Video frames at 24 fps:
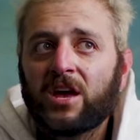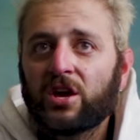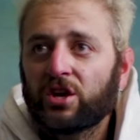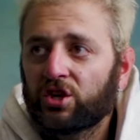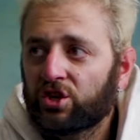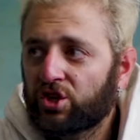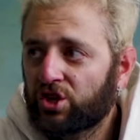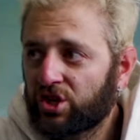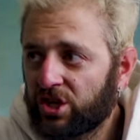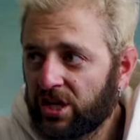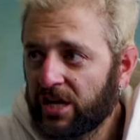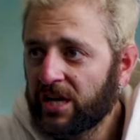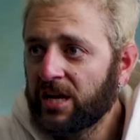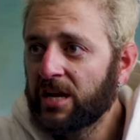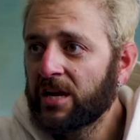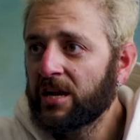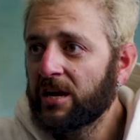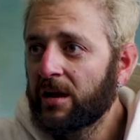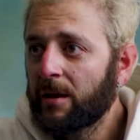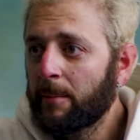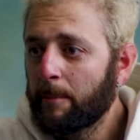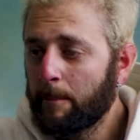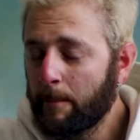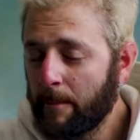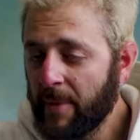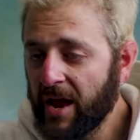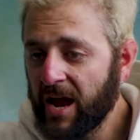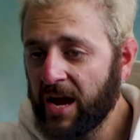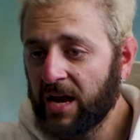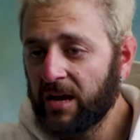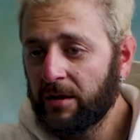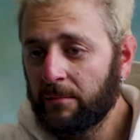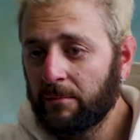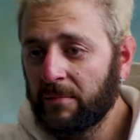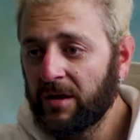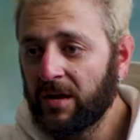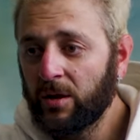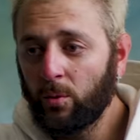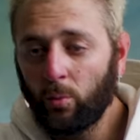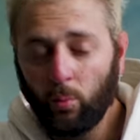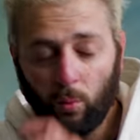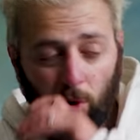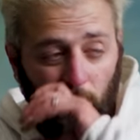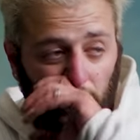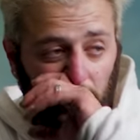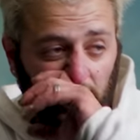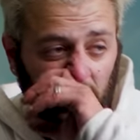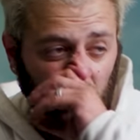she made me
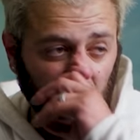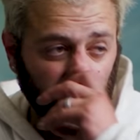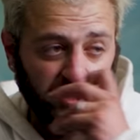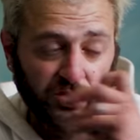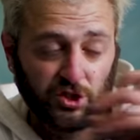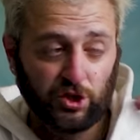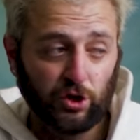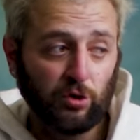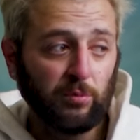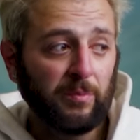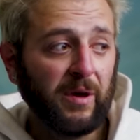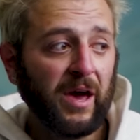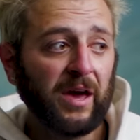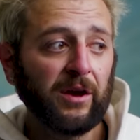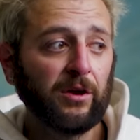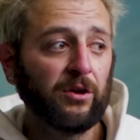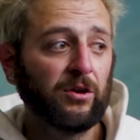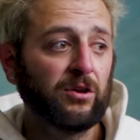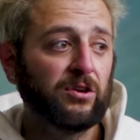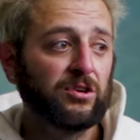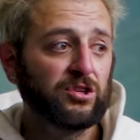want to do better.